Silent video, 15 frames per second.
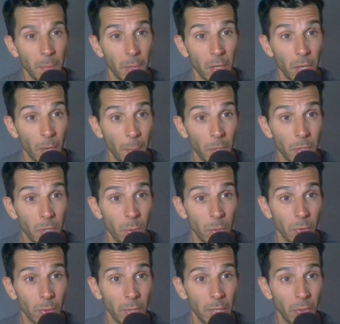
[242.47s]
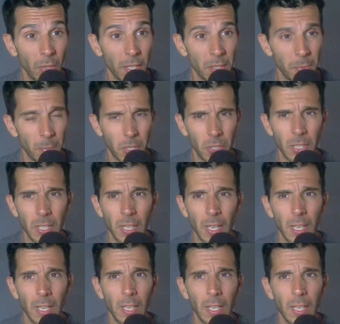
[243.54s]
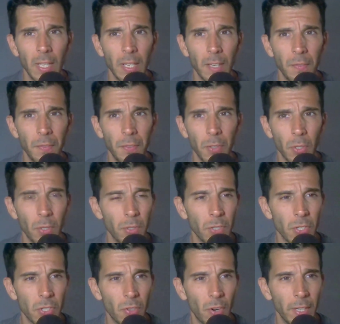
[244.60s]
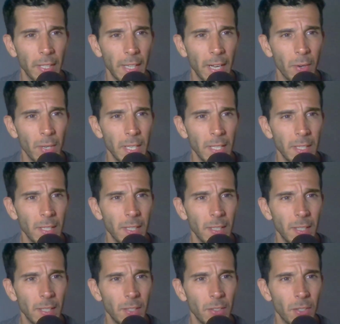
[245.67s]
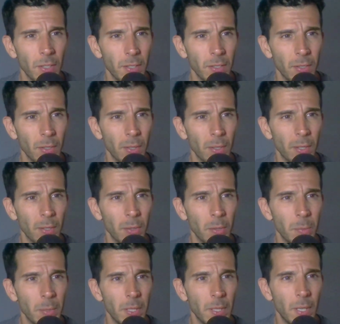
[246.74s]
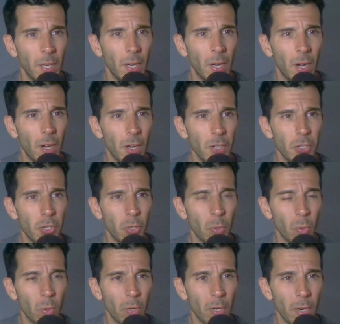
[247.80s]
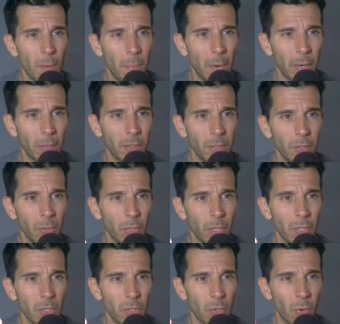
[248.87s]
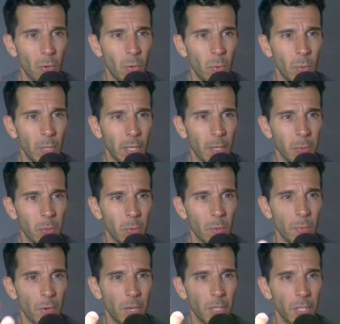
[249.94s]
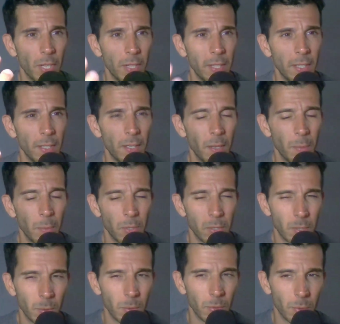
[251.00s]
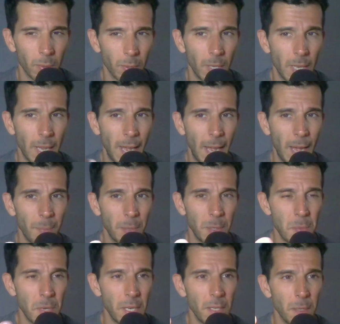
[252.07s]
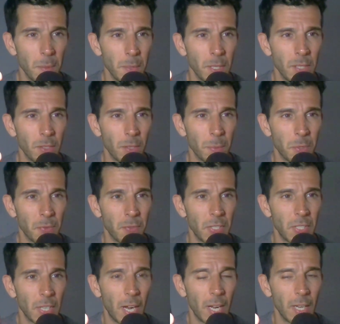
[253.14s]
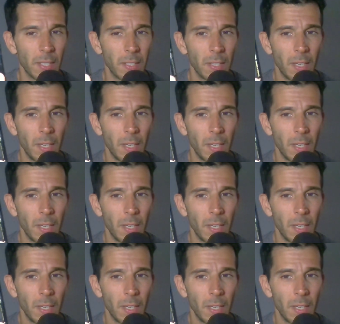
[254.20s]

But a number 2 is really great, especially if you're just starting out inking and you're a little bit unsure about your control when it comes to a brush. I think a number 2 is a real happy medium in terms of a size.